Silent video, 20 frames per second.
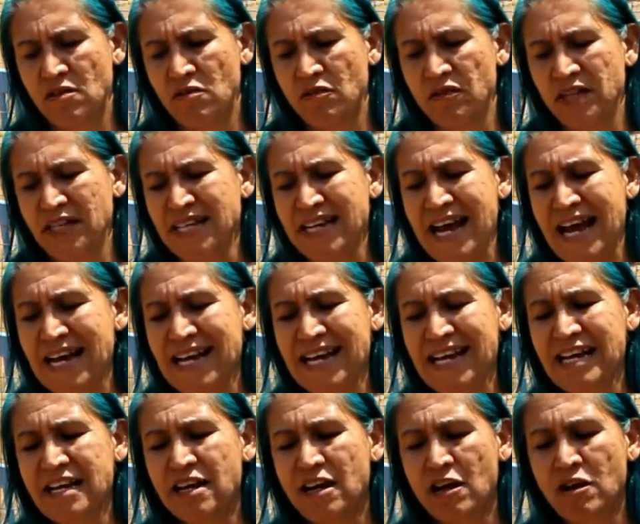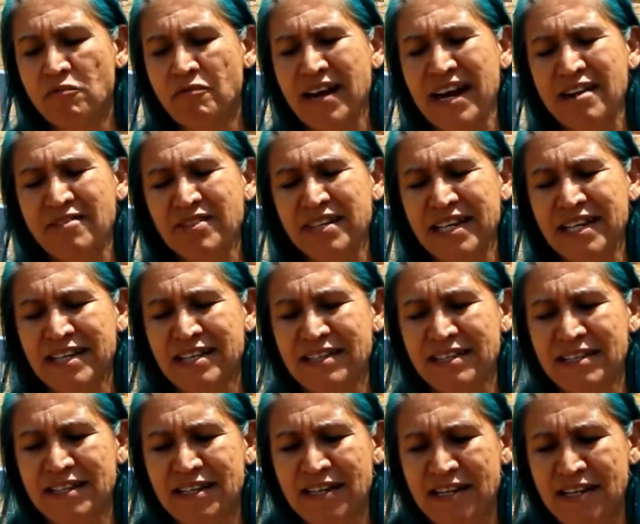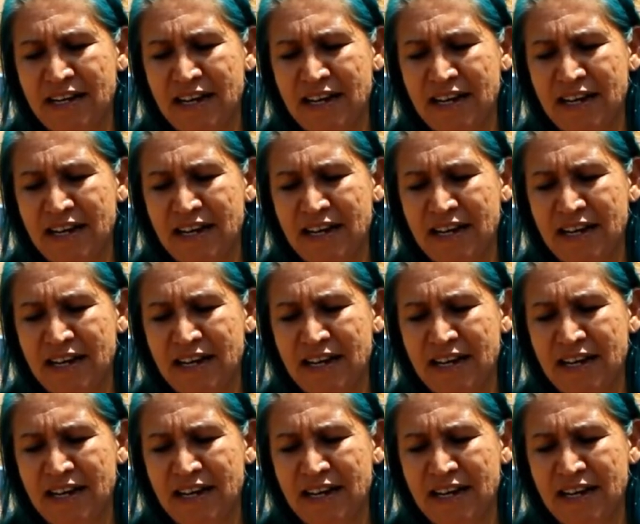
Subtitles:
or the netting around it.